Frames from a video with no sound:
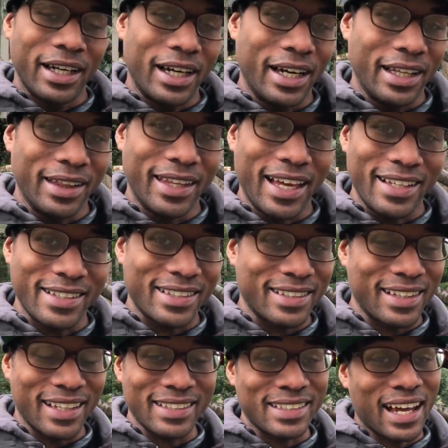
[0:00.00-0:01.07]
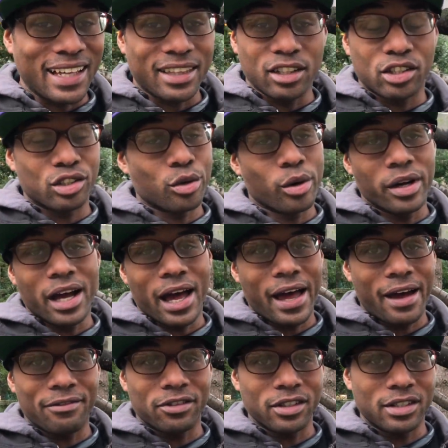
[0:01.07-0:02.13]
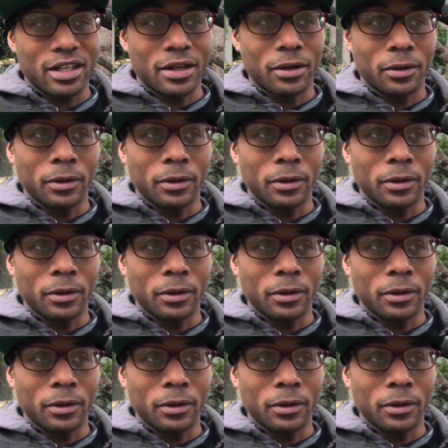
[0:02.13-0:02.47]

And that's not the story I have to tell.